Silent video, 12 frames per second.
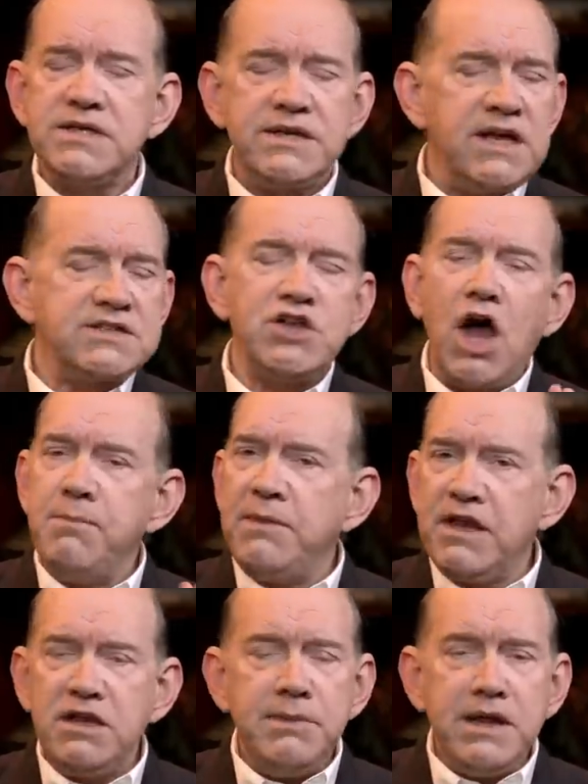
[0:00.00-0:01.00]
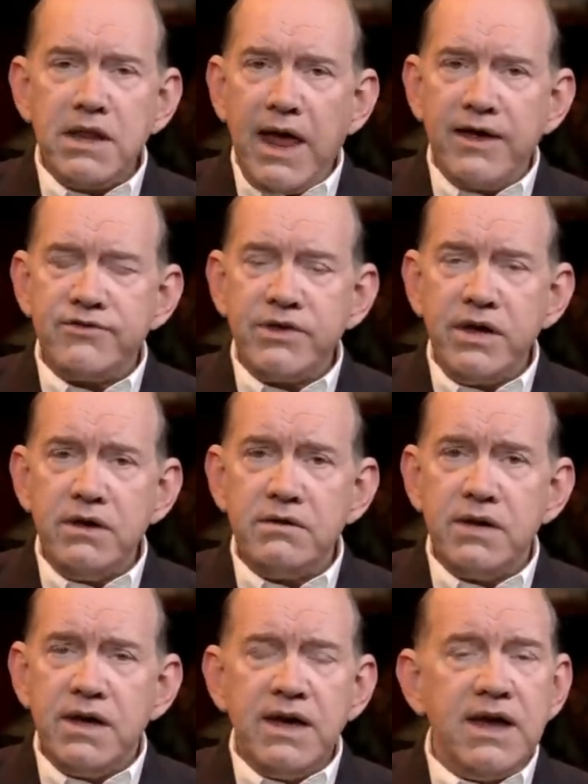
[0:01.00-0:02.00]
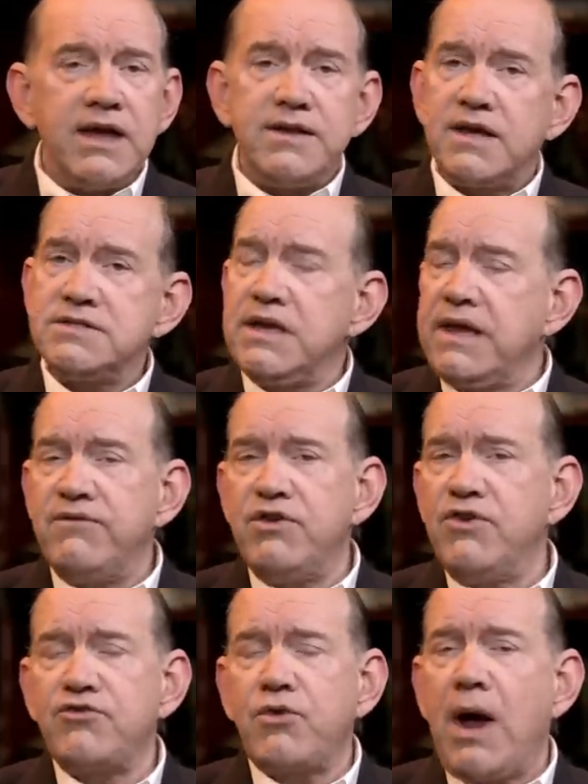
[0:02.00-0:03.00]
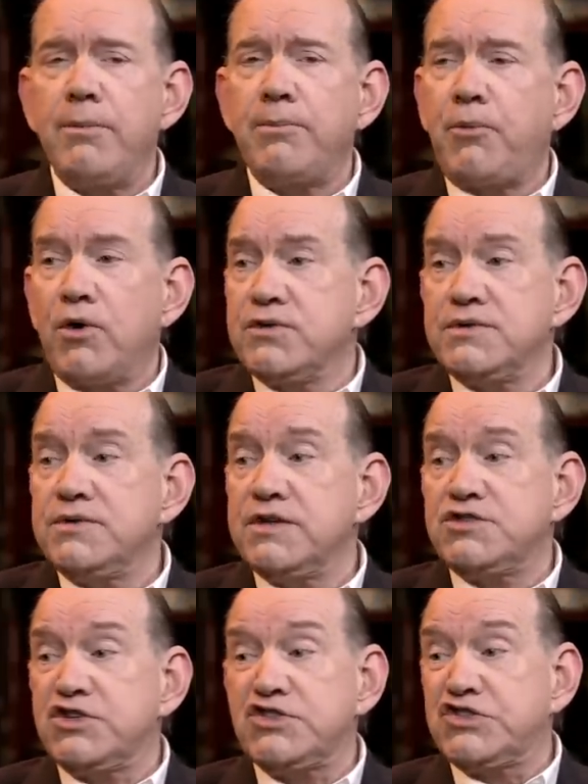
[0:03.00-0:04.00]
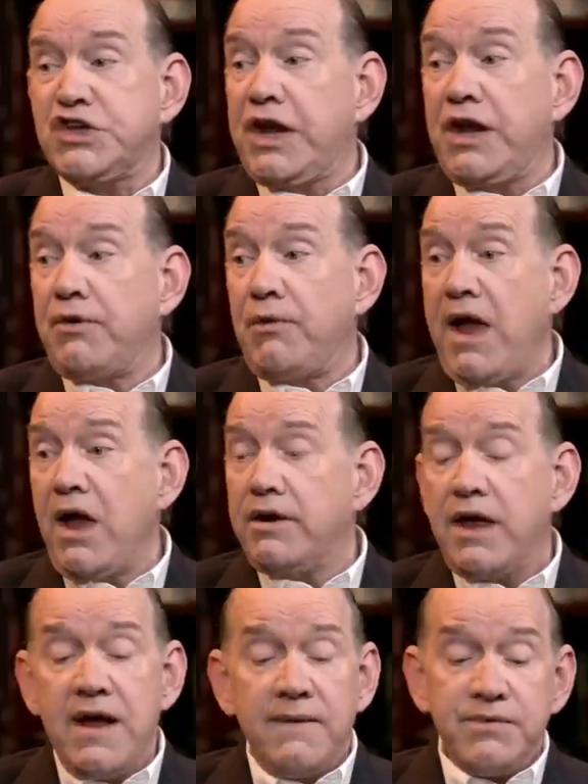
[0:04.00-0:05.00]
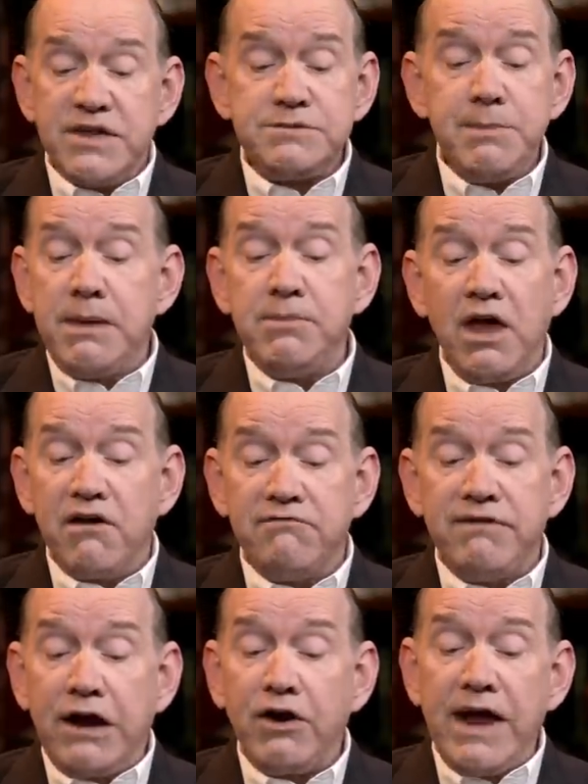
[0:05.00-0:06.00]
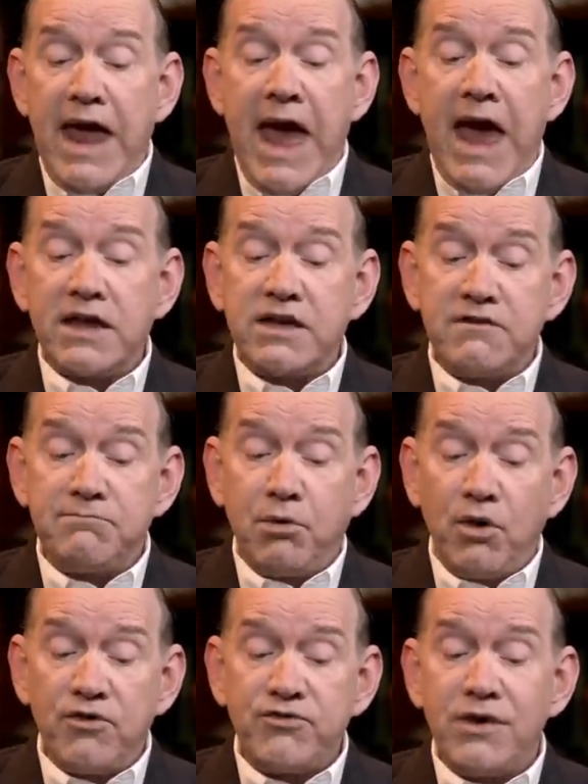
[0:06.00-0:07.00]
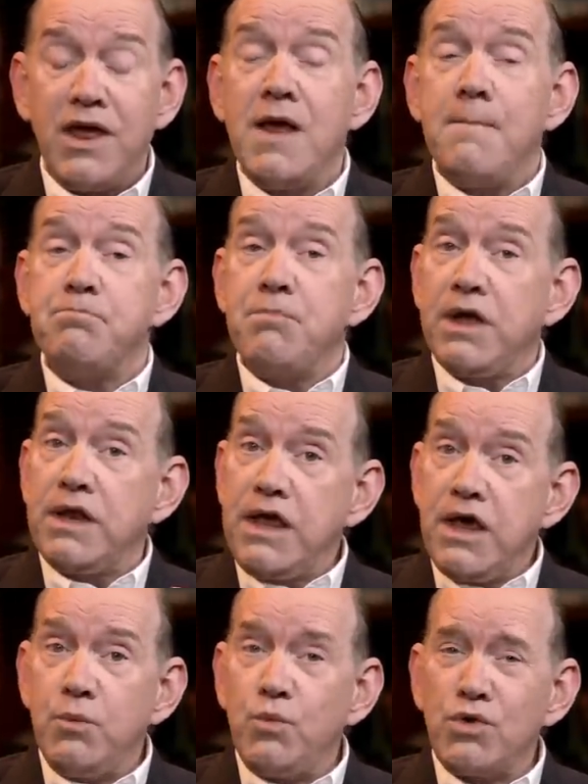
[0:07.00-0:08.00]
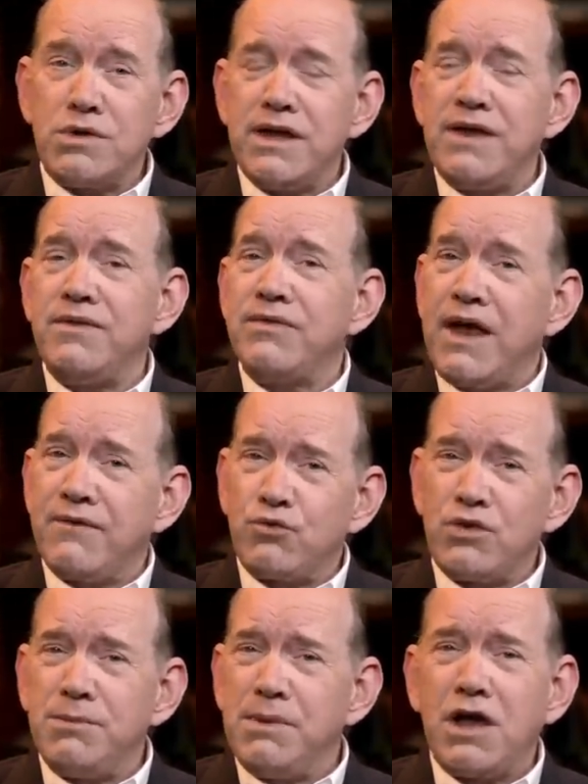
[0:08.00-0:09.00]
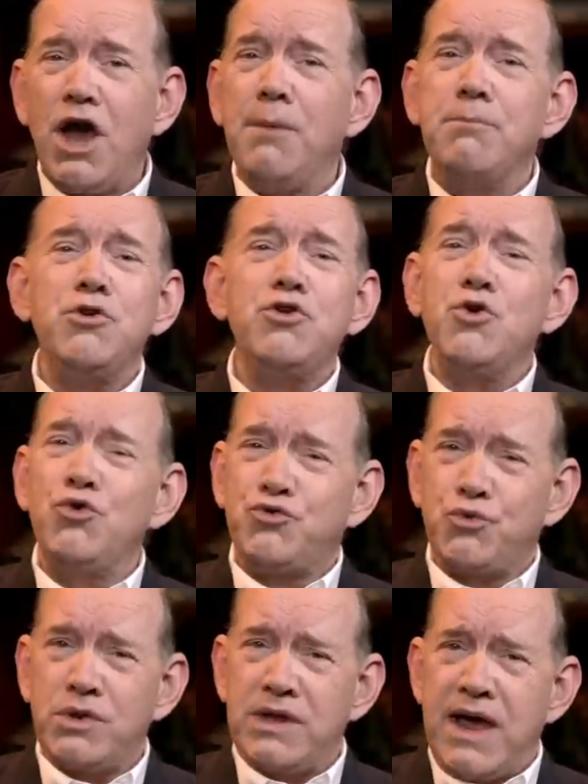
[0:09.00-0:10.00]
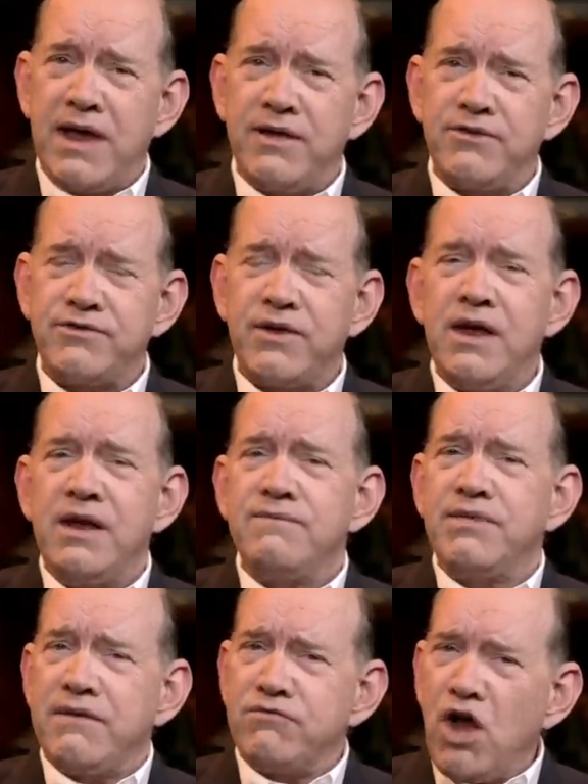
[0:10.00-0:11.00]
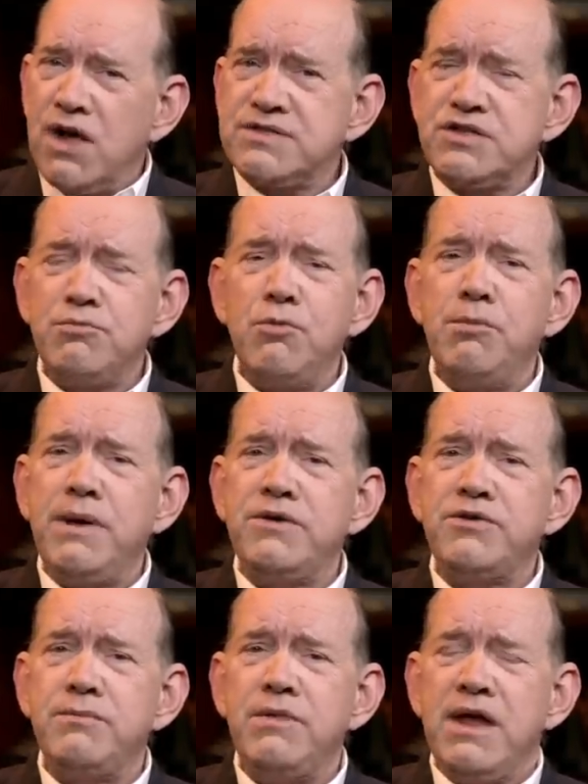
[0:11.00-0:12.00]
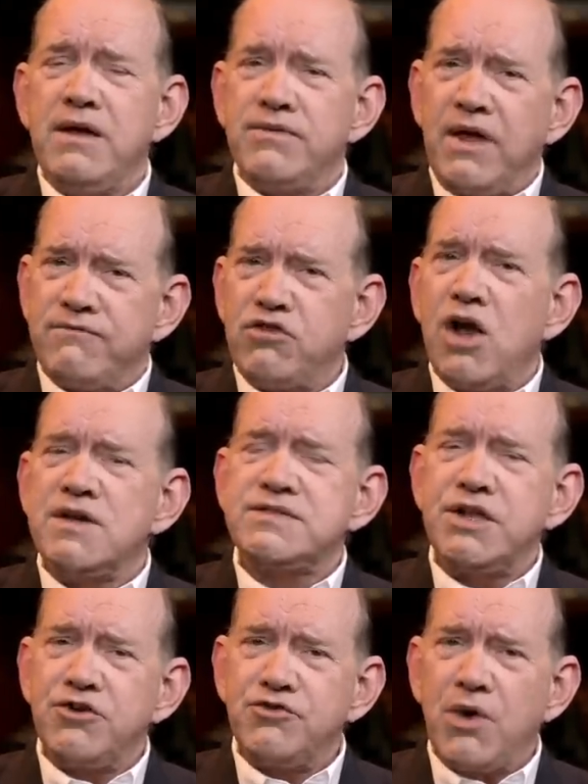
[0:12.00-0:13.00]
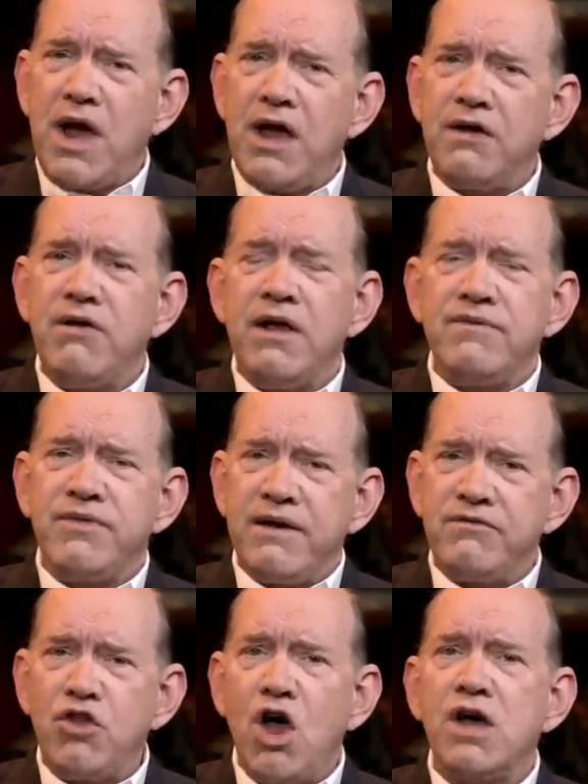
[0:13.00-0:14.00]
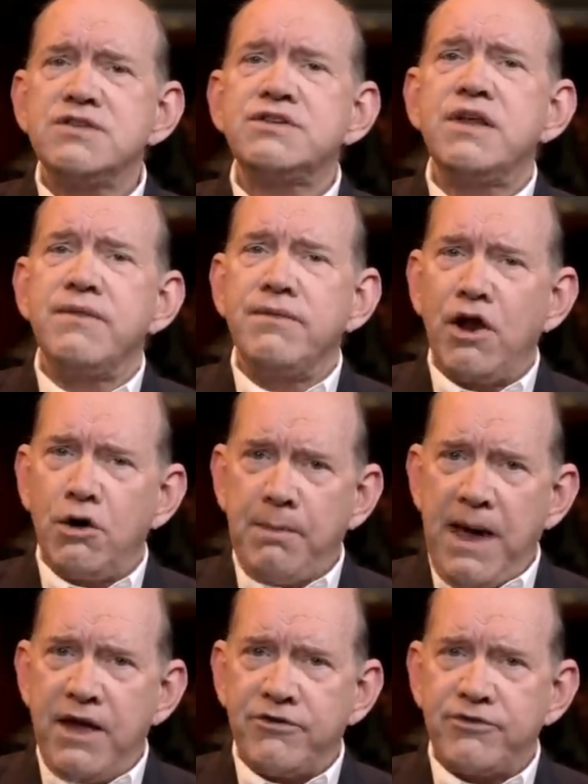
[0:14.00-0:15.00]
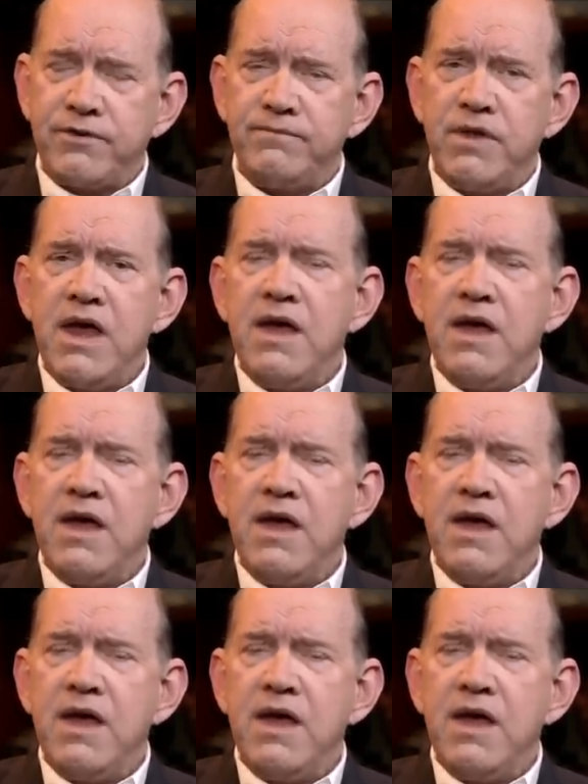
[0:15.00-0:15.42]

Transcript: It does not mean to be lazy. It doesn't even describe a person that's just sitting around. This may be a very active person, but inwardly they've really become neutralized. They've lost their momentum, they've lost their drive, they've lost their passion.